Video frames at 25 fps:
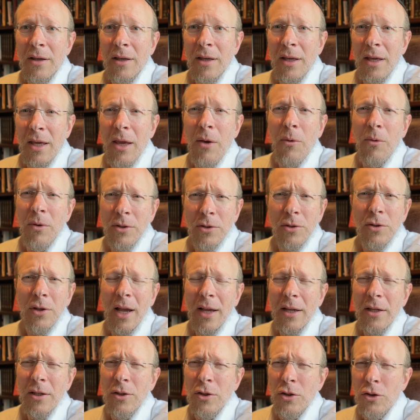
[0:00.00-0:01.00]
he was
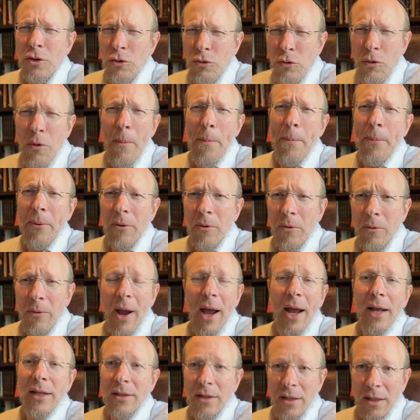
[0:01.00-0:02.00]
like super
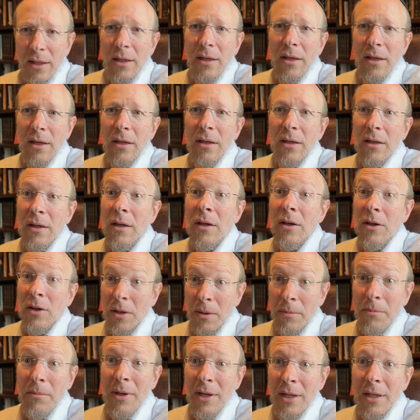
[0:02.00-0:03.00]
radically
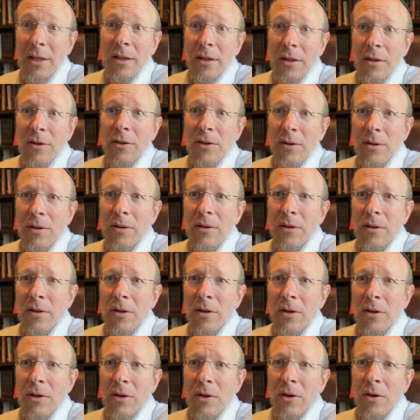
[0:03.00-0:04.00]
committed
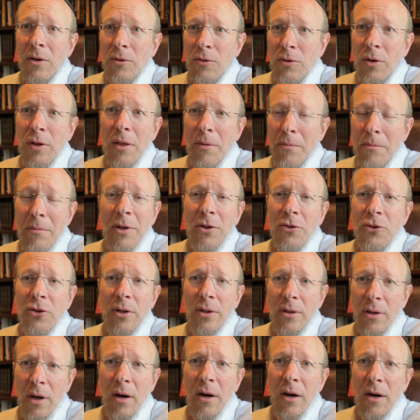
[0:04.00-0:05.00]
to the
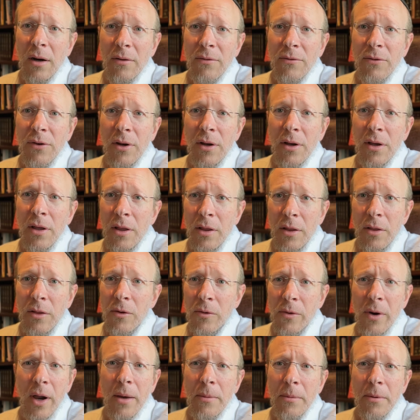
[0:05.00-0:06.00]
mission of
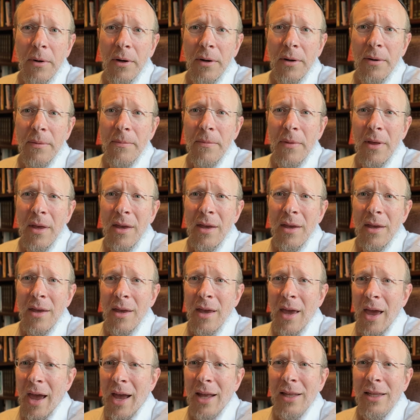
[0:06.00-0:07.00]
the Rebbe.
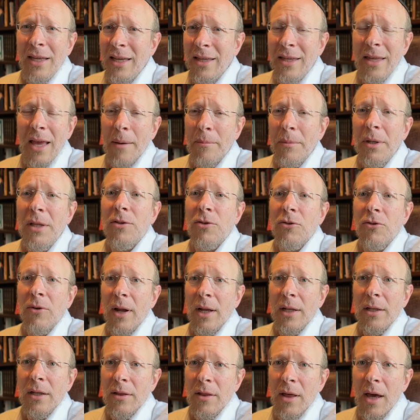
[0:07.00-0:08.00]
And he
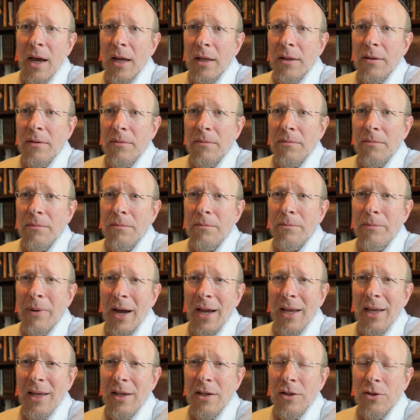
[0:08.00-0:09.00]
demonstrated that
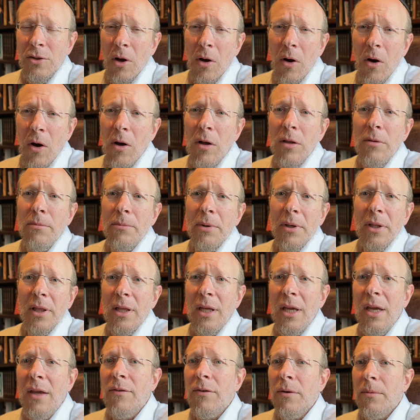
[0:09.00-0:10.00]
by his
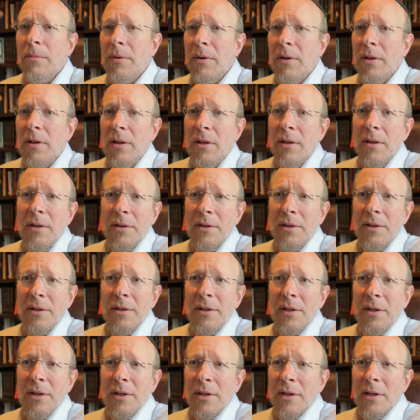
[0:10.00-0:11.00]
unbelievable
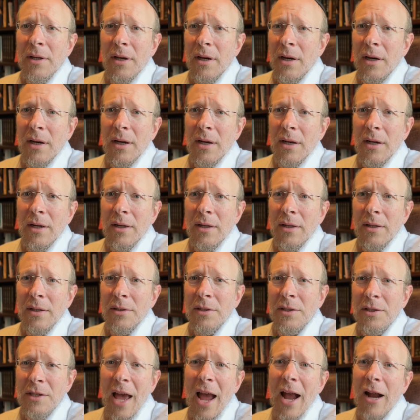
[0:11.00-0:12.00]
uh,
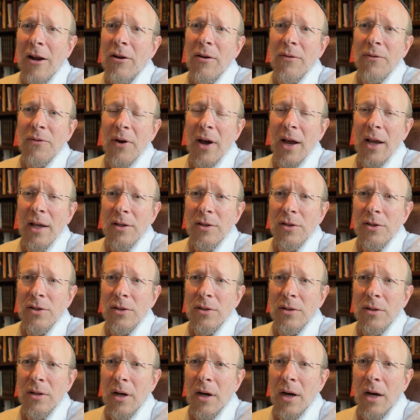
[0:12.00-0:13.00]

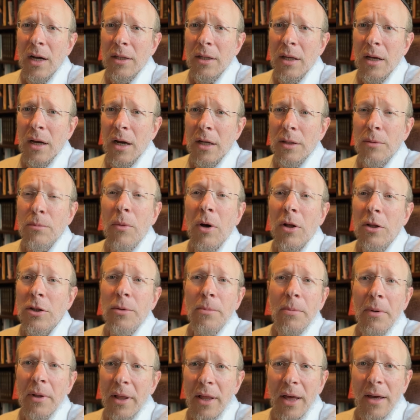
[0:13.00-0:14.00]
sacrifice on, on
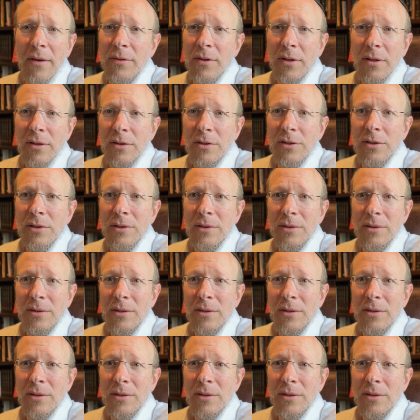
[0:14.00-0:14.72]
multiple levels